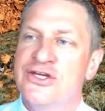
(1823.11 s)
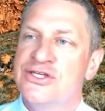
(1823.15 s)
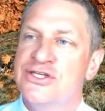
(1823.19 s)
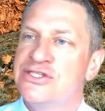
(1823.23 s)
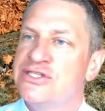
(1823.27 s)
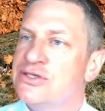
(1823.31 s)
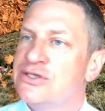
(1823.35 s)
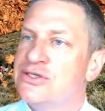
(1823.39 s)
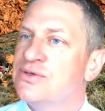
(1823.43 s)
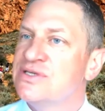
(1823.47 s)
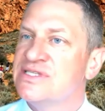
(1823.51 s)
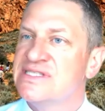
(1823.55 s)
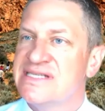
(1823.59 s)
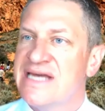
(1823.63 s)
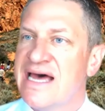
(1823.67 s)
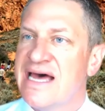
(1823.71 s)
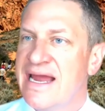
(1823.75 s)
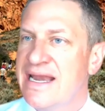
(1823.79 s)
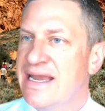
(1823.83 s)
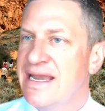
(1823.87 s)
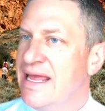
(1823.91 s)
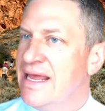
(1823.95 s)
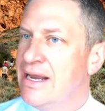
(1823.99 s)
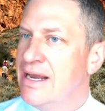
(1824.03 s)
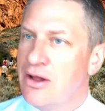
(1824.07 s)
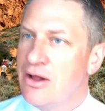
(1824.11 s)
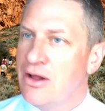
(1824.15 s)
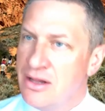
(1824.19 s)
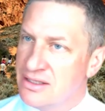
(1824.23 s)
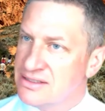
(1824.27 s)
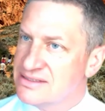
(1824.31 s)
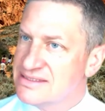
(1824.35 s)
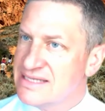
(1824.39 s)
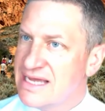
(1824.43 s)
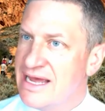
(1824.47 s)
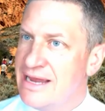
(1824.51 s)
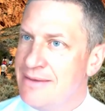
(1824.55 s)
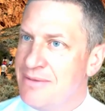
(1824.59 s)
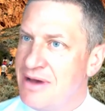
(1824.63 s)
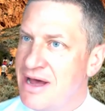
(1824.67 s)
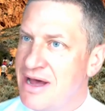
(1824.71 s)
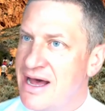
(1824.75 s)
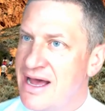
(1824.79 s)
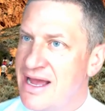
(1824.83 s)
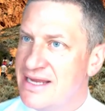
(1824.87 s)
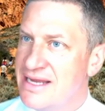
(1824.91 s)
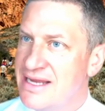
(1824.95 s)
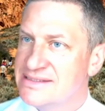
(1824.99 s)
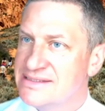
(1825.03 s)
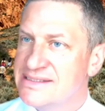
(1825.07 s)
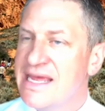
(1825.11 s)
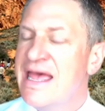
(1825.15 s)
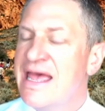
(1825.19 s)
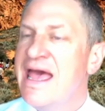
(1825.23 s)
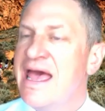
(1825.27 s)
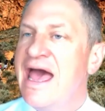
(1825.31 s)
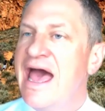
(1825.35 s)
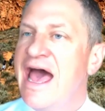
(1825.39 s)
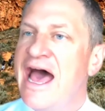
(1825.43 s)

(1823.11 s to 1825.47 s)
suicide at all-time highs,